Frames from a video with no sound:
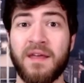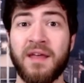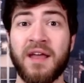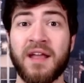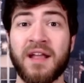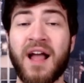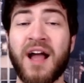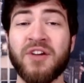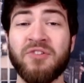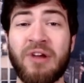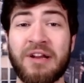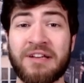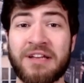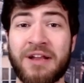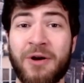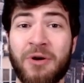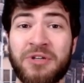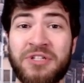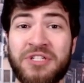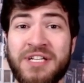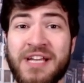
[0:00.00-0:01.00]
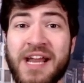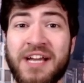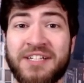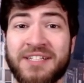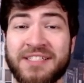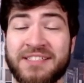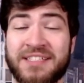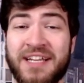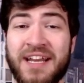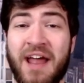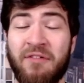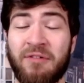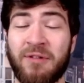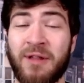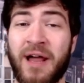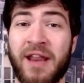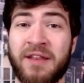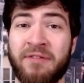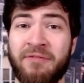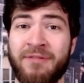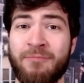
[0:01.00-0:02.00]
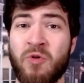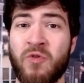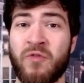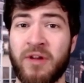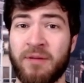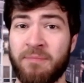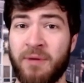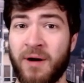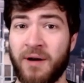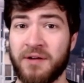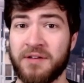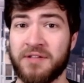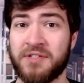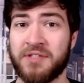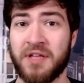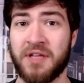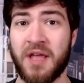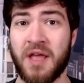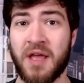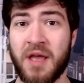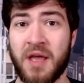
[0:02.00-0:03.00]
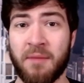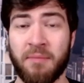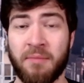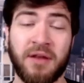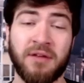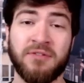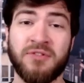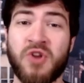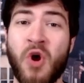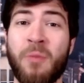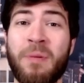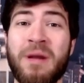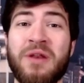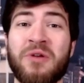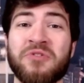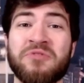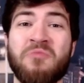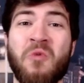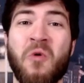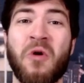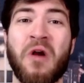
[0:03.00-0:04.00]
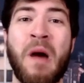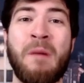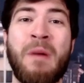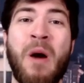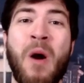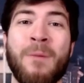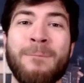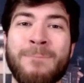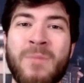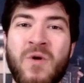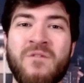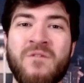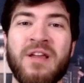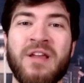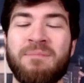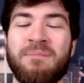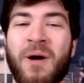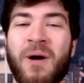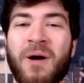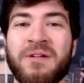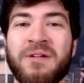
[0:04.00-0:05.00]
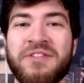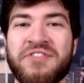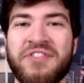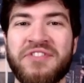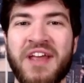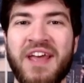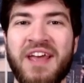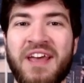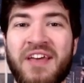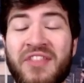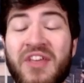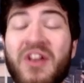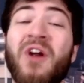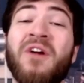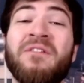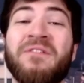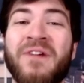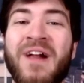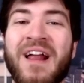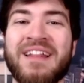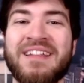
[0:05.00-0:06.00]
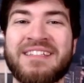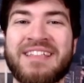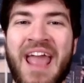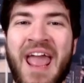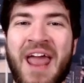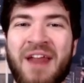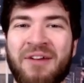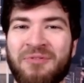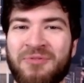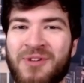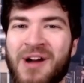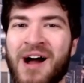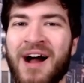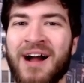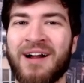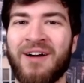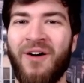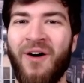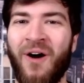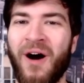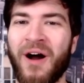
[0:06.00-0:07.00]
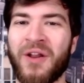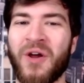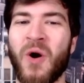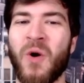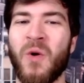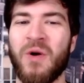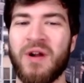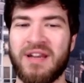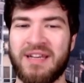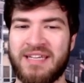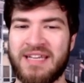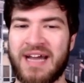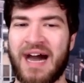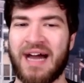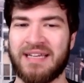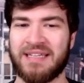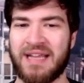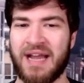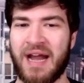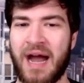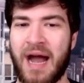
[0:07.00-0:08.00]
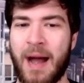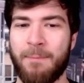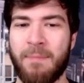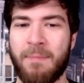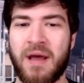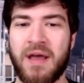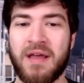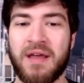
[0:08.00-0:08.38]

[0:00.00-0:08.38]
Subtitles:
Contract negotiations can have a lot of different moving parts, but nobody knows more about moving parts than our friends at rockauto.com.